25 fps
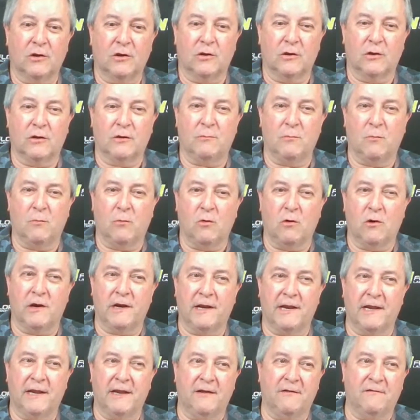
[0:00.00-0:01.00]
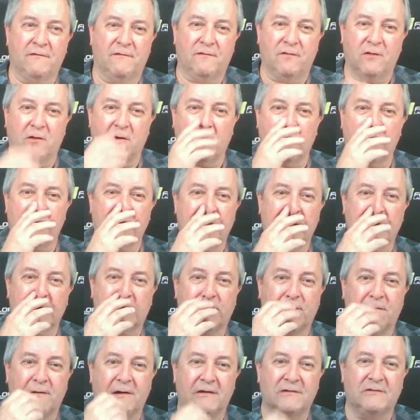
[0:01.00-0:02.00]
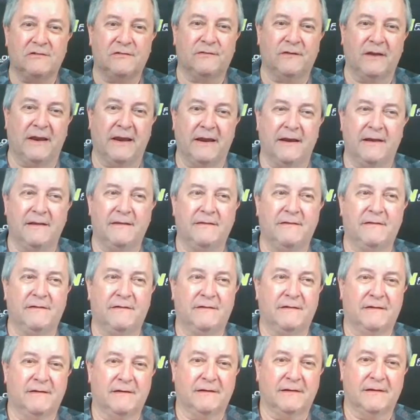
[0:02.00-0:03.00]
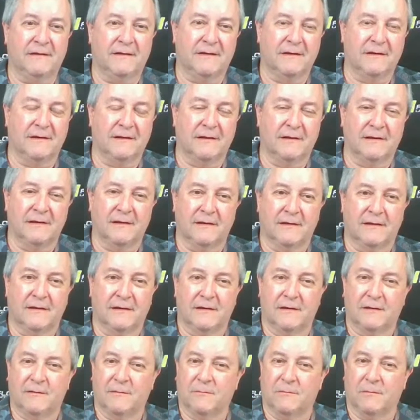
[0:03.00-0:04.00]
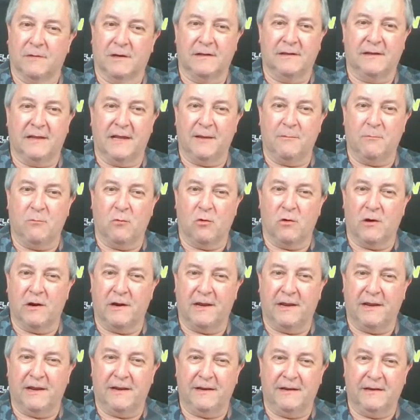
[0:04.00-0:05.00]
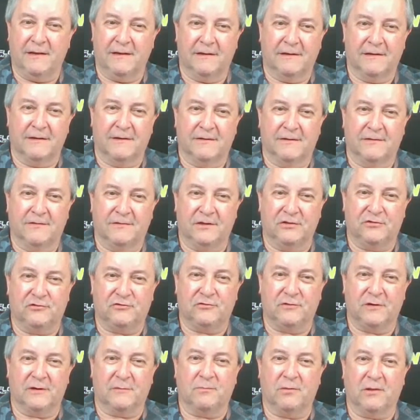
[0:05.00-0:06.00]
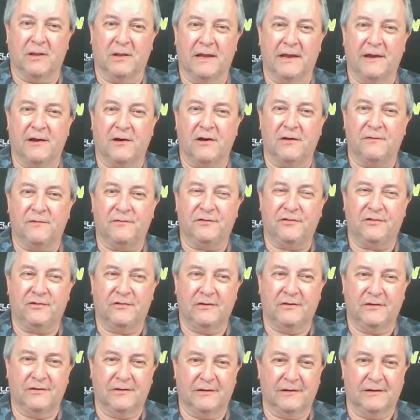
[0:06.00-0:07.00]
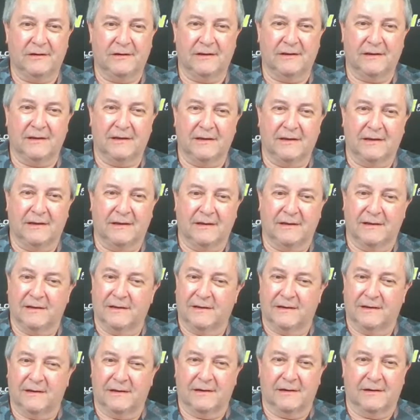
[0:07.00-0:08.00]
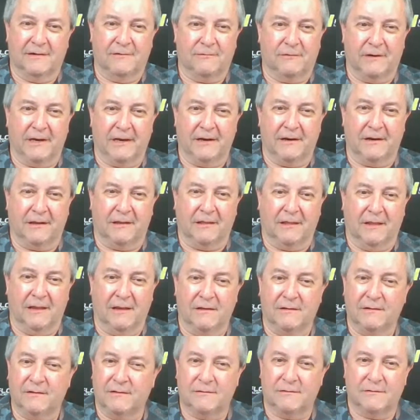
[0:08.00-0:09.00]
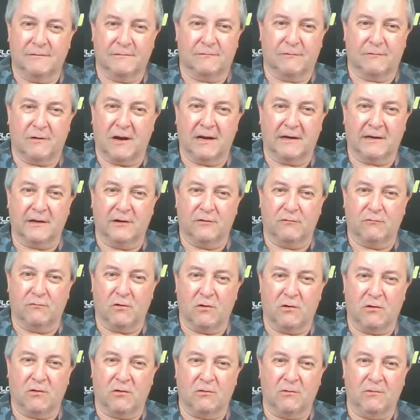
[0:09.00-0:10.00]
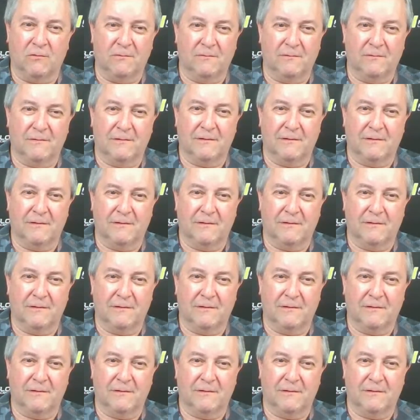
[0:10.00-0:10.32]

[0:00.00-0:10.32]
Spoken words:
Good morning, Florida lacrosse fans. Monday morning, district playoffs. Ready to rock and roll.